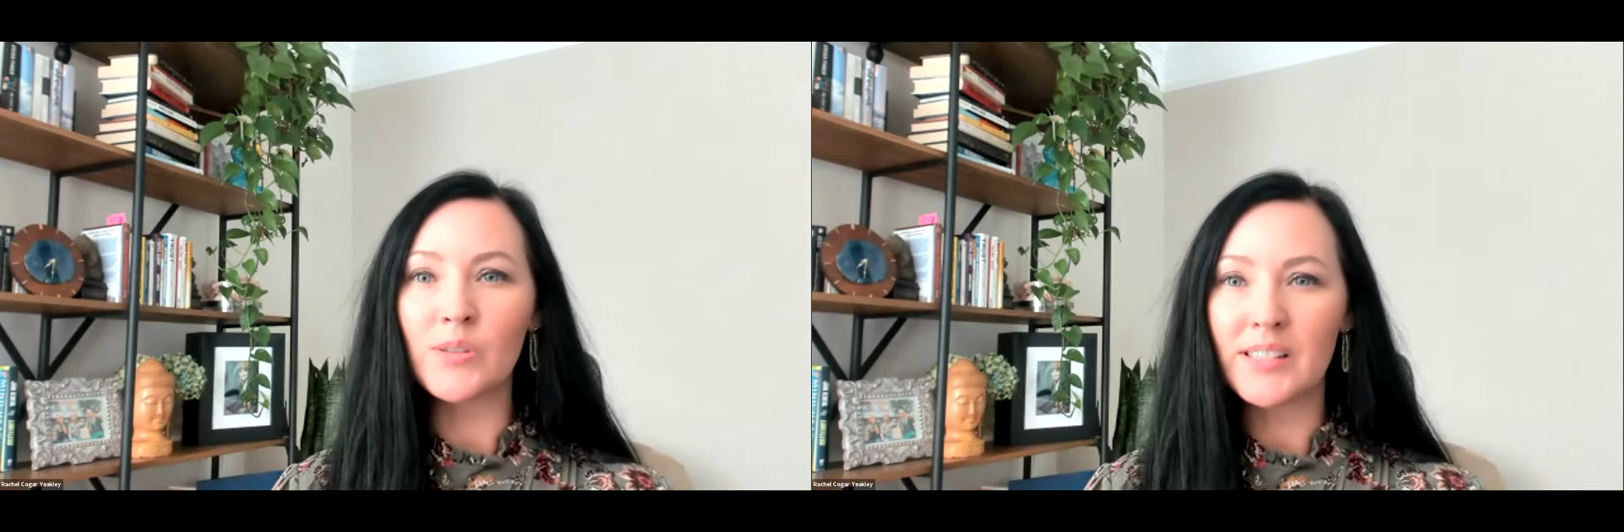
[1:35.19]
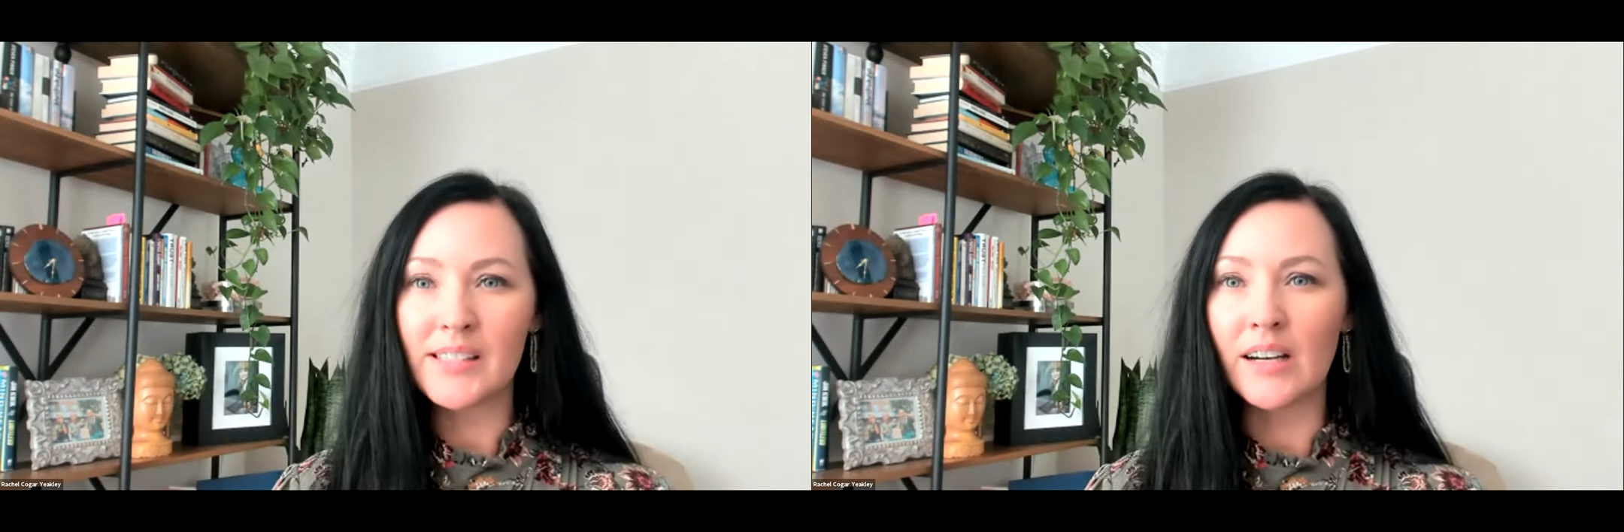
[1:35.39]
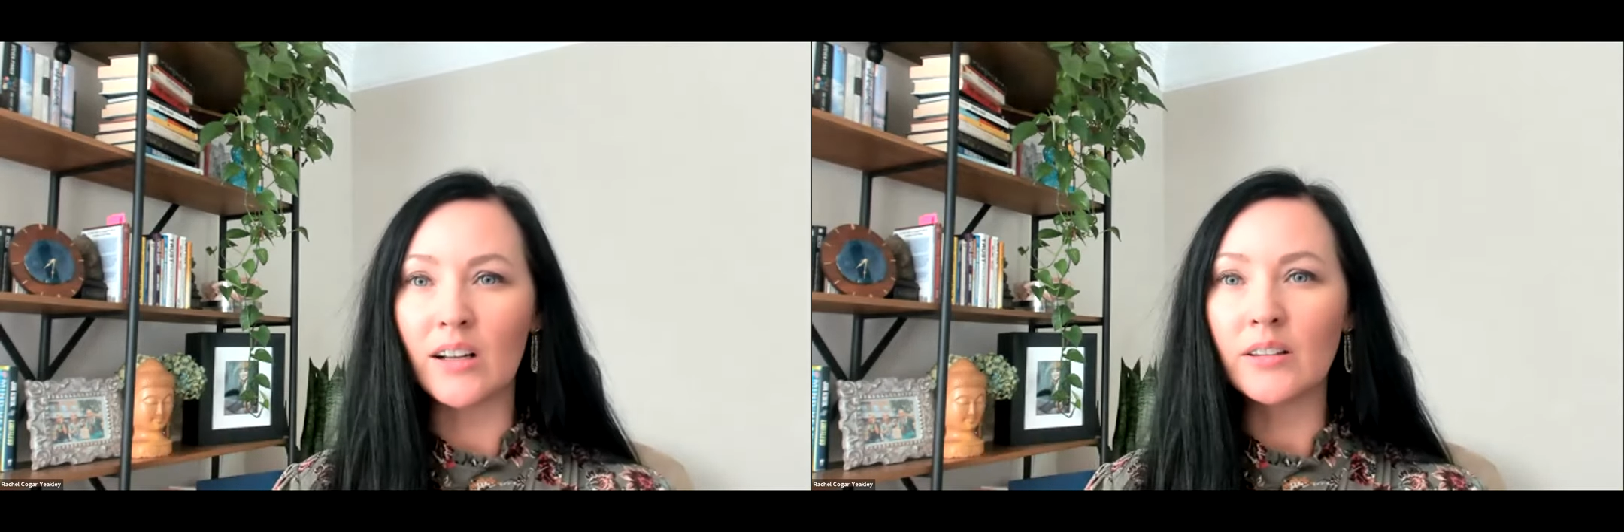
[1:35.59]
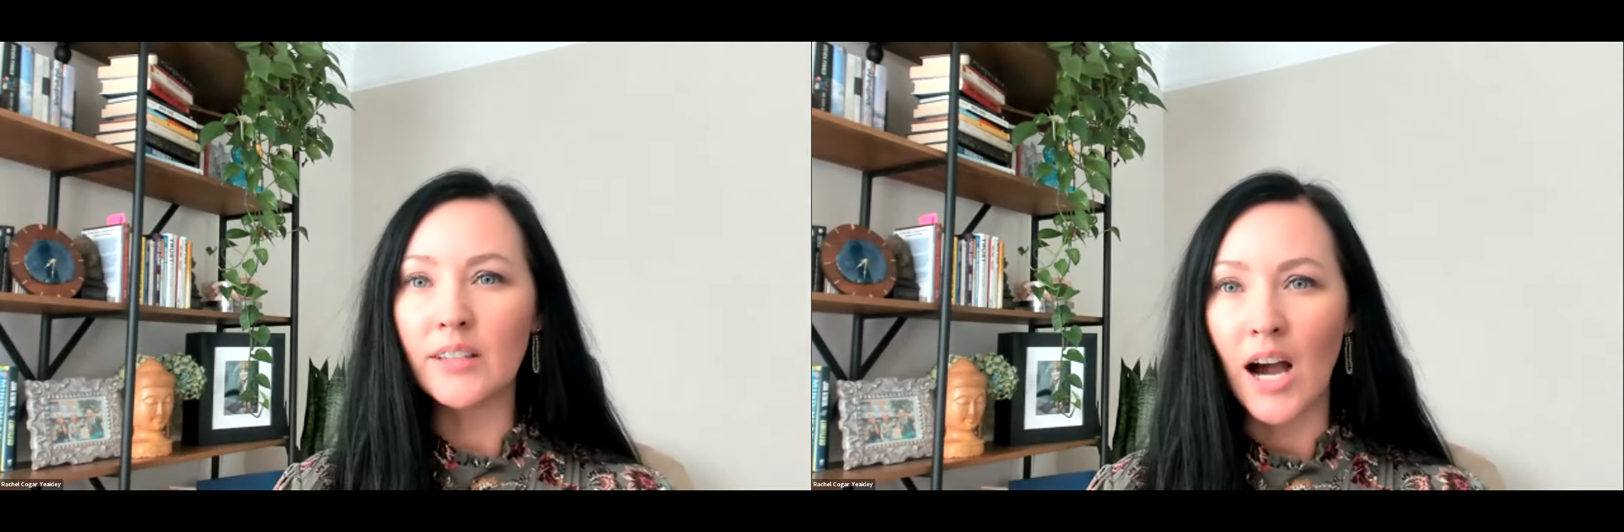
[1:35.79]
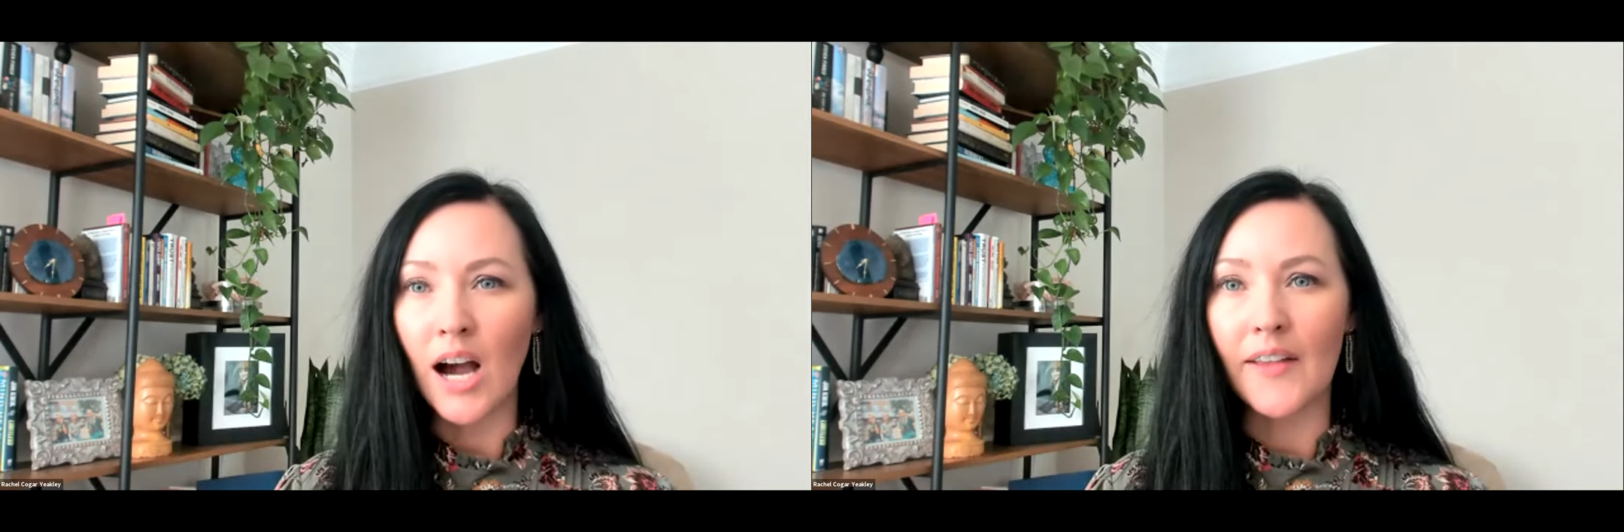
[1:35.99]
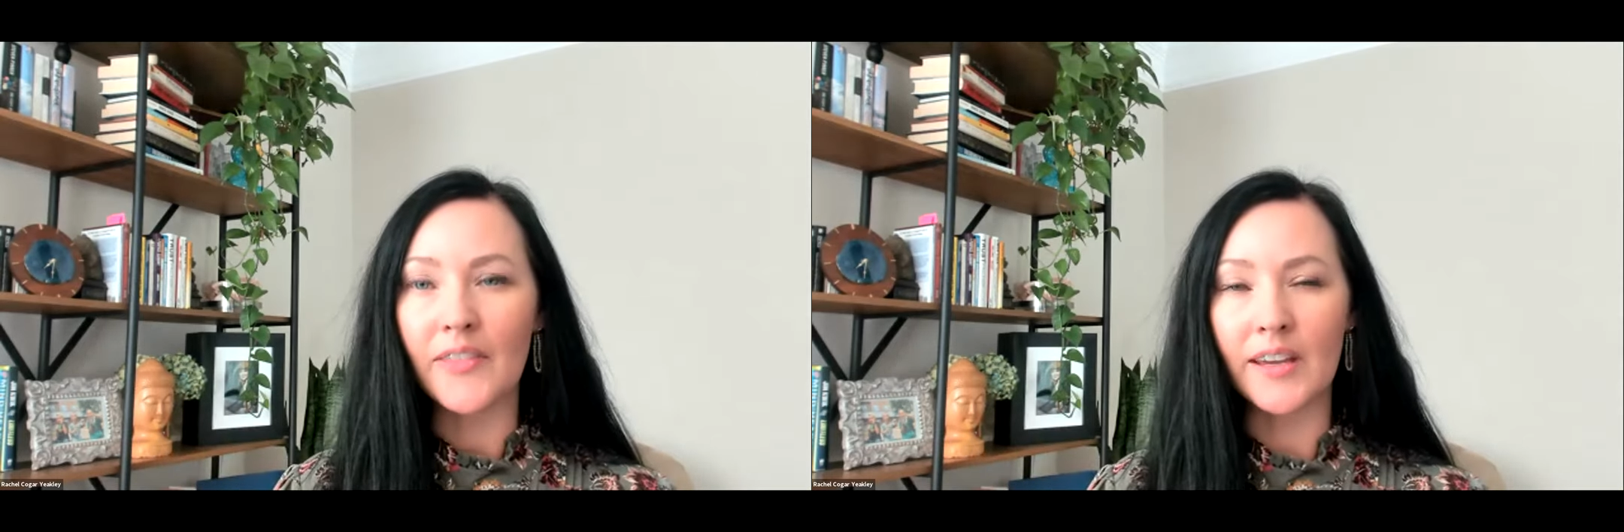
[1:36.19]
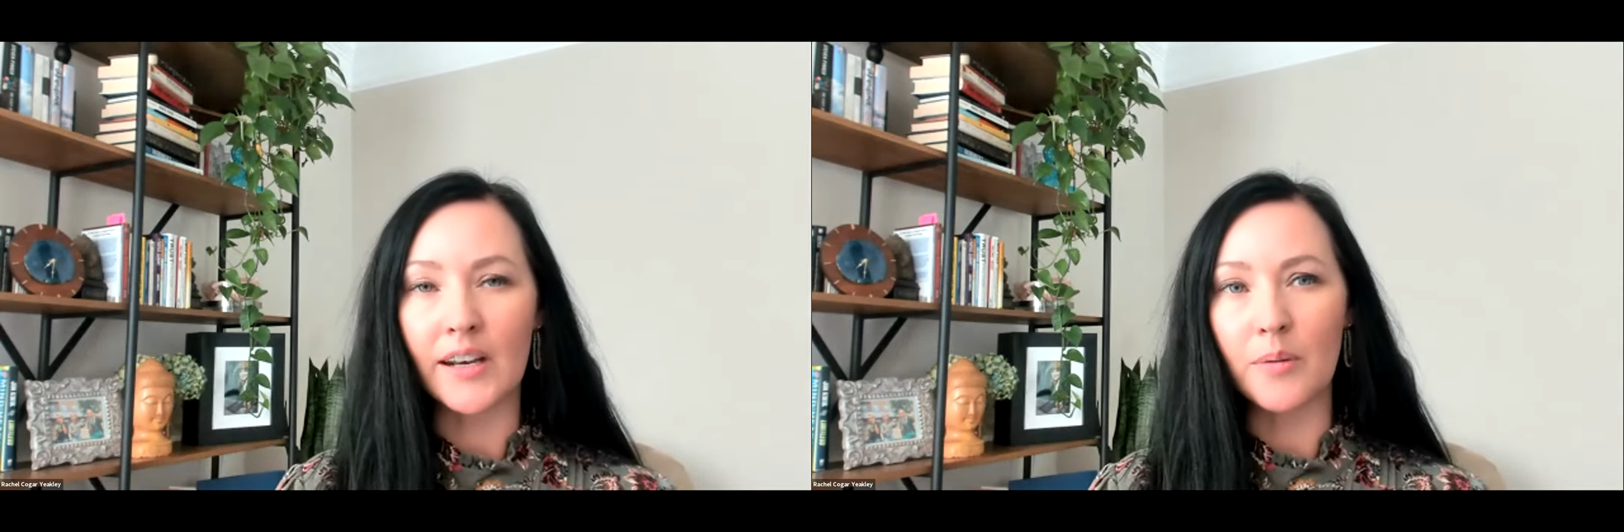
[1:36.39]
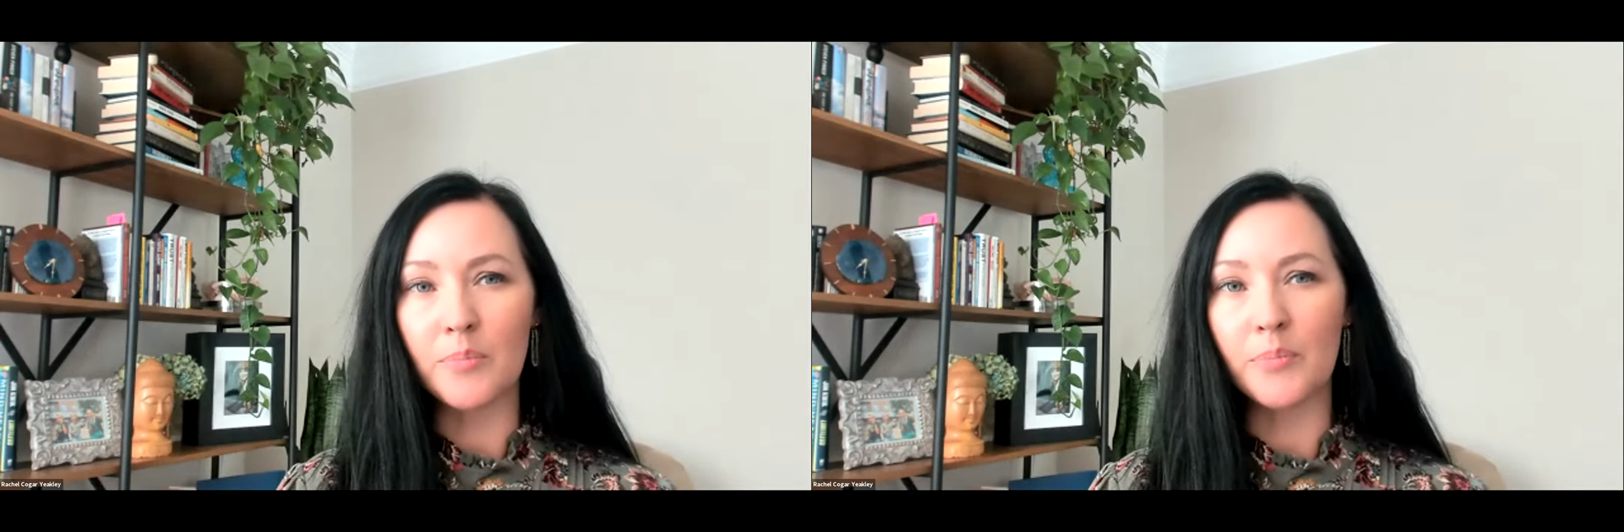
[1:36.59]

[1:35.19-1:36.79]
see a lot that